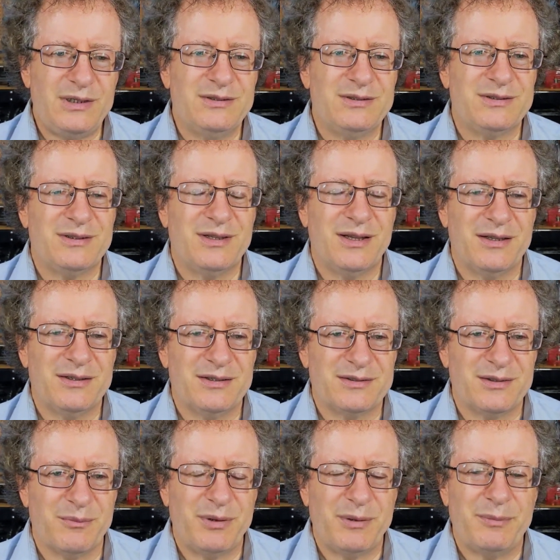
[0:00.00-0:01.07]

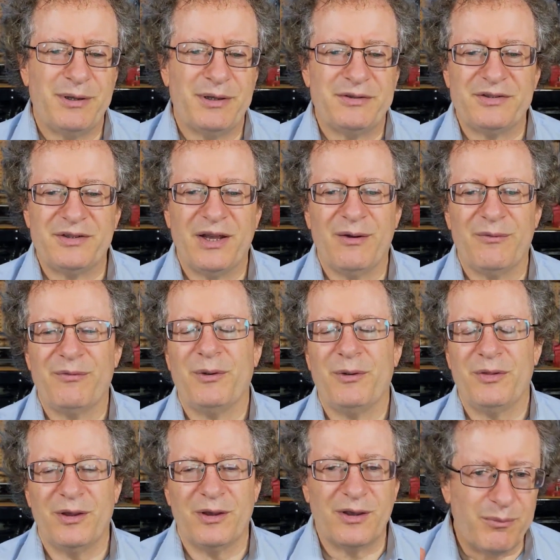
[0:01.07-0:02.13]
some people at
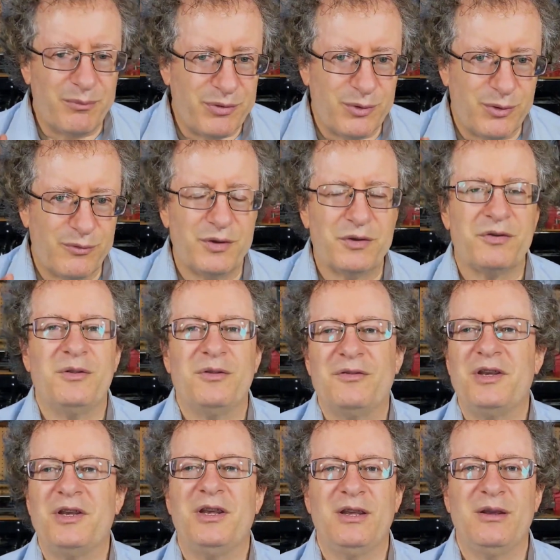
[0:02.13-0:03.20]
Stanford, the computer vision
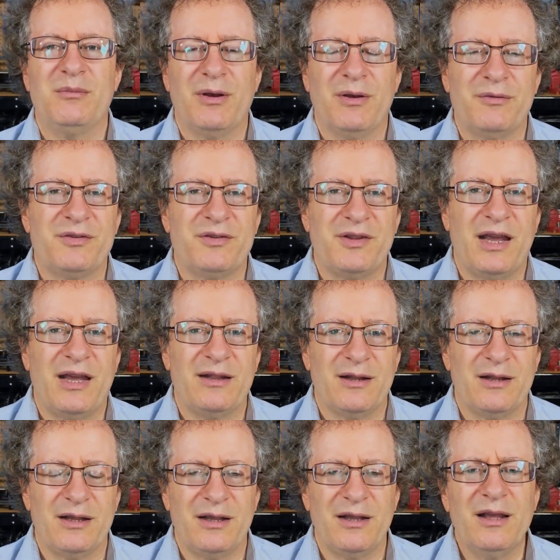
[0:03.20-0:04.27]
team of
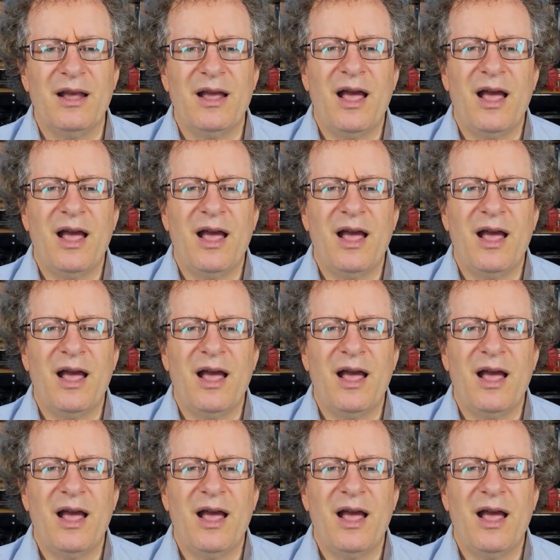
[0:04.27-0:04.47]
Stanley.